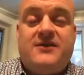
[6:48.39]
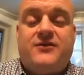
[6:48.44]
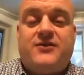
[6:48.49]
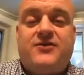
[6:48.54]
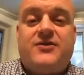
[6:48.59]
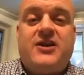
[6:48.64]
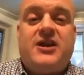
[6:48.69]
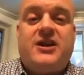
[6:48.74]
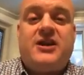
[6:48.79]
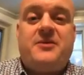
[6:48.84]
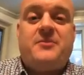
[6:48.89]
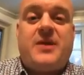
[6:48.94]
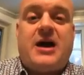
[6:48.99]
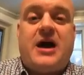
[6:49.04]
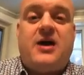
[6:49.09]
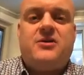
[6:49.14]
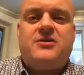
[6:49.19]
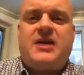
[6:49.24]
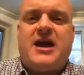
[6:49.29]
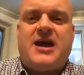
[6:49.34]
if you're thinking
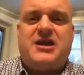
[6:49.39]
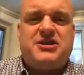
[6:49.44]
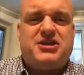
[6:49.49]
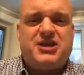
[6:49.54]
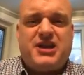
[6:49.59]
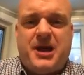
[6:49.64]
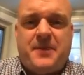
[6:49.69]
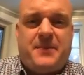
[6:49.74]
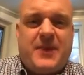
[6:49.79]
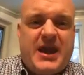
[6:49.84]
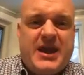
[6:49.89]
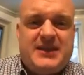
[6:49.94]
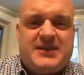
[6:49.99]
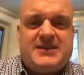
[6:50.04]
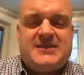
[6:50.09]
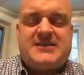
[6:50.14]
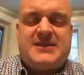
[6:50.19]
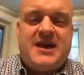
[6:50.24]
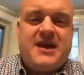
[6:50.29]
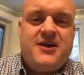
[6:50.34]
about, hey, should I paint
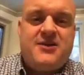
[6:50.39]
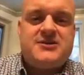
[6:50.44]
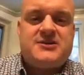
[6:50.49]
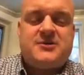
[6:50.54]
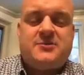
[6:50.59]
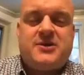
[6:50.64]
this house?